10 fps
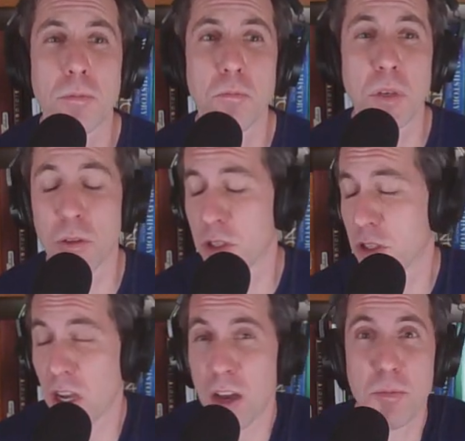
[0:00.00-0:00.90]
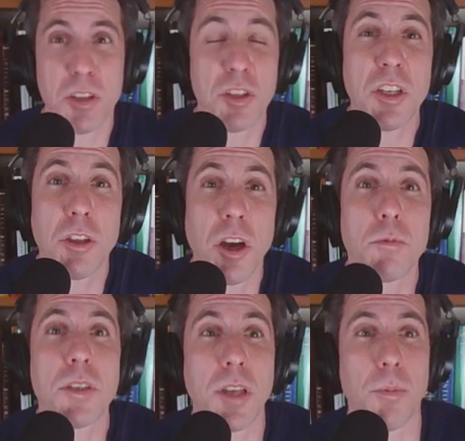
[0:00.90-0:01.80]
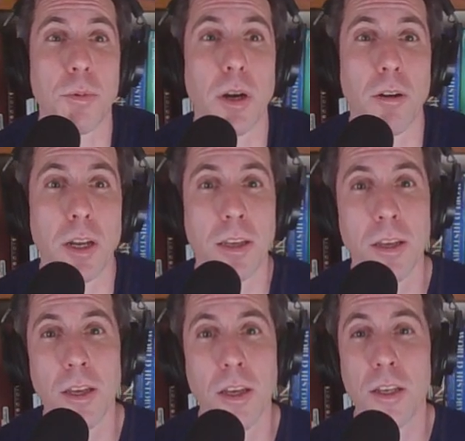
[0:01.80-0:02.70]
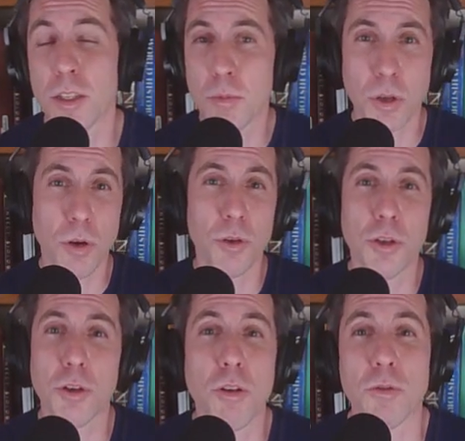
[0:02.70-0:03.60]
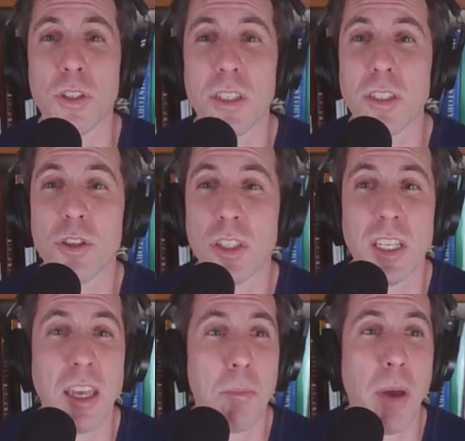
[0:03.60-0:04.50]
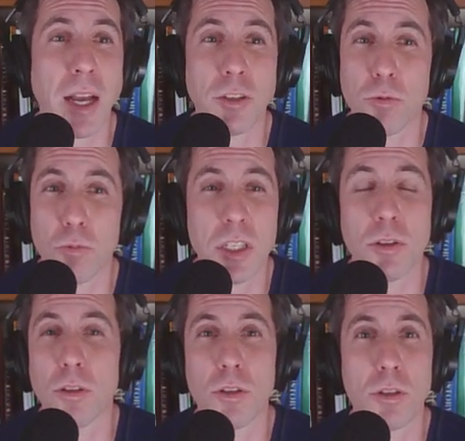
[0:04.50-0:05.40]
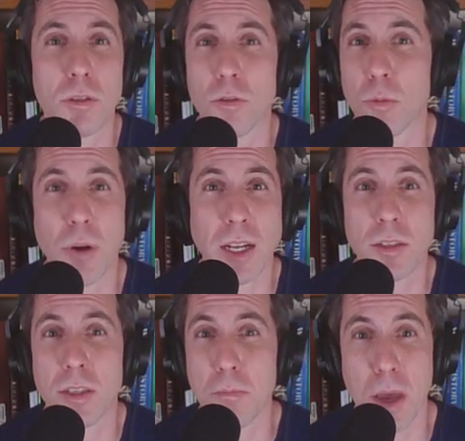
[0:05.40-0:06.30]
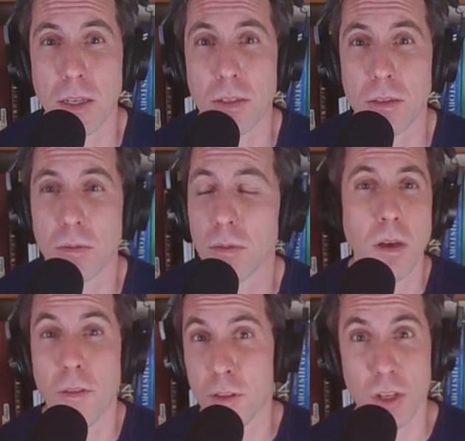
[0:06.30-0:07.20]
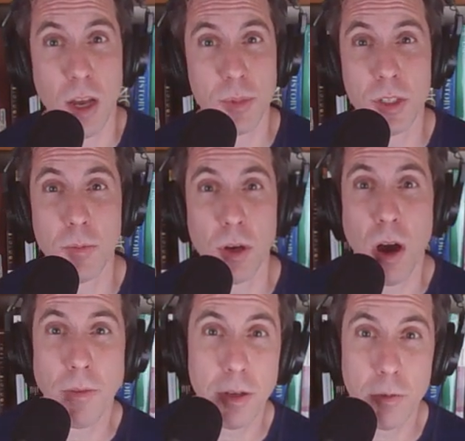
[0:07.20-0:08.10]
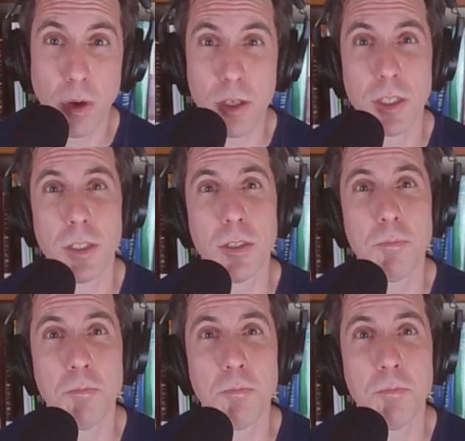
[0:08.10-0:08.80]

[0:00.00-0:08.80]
It was a job that she thought was temporary, something to hold her over until she could get back to research or practicing medicine. Of the jobs she'd been offered in Washington,